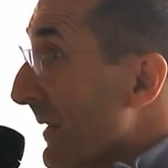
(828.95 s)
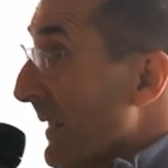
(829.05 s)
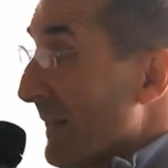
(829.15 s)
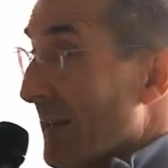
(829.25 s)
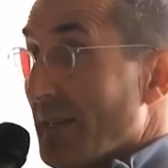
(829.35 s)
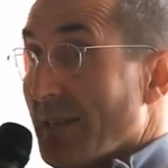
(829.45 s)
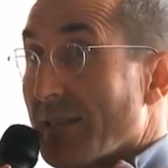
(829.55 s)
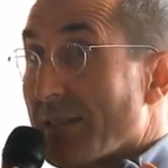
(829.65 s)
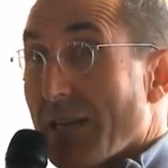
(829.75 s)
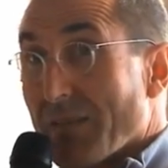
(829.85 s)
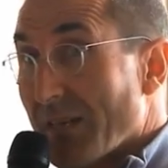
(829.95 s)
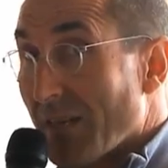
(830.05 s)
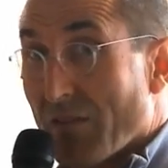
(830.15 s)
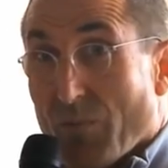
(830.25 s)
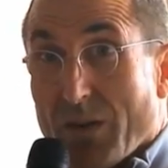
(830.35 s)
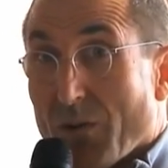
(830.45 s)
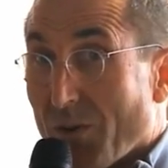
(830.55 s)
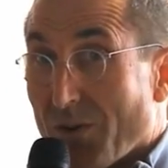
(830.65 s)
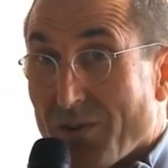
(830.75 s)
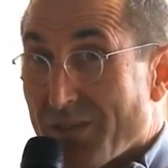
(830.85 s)
In 1970,
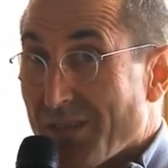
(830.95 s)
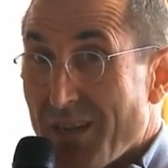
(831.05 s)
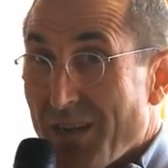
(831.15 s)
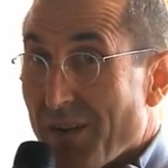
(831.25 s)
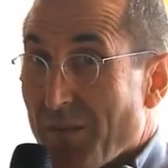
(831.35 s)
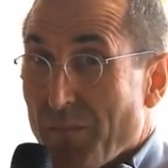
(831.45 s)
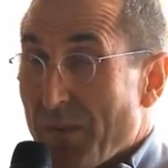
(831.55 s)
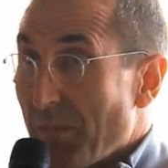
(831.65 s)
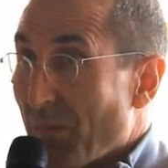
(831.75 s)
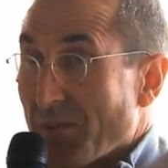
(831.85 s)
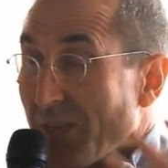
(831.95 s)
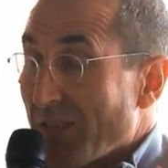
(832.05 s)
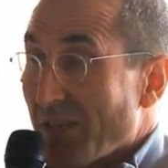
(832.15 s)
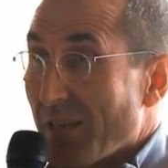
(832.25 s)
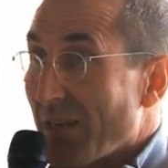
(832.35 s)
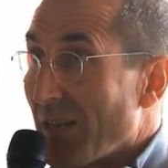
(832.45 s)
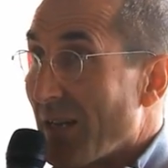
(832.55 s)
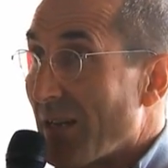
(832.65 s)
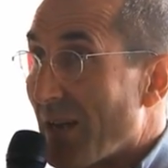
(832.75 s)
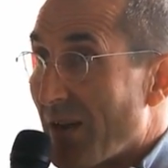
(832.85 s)
3/4 of the people teaching
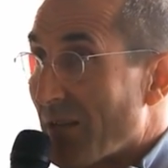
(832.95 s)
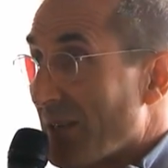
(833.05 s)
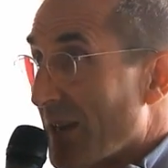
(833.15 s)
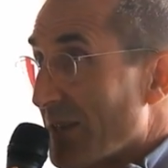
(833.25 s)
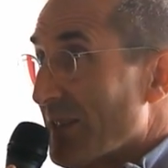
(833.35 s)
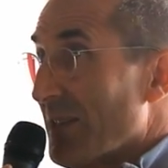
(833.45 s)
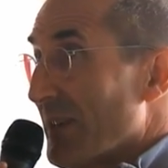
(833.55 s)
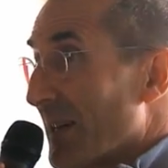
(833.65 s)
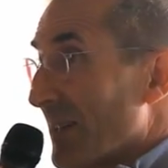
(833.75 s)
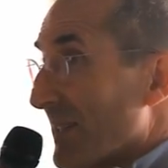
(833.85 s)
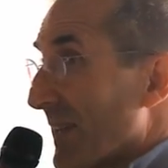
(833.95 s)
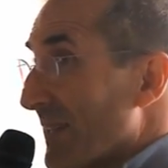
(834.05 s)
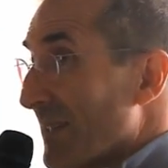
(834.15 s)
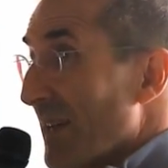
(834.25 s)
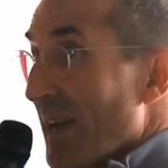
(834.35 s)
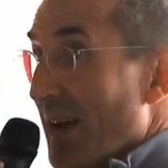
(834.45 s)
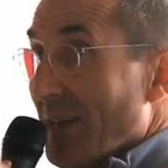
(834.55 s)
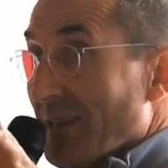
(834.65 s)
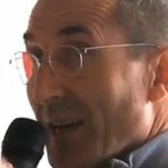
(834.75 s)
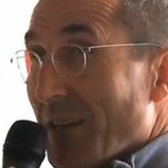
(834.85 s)
in higher education in the United States
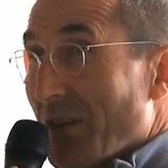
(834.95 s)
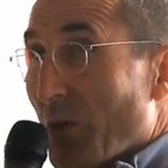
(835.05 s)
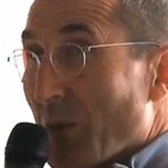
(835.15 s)
had tenure,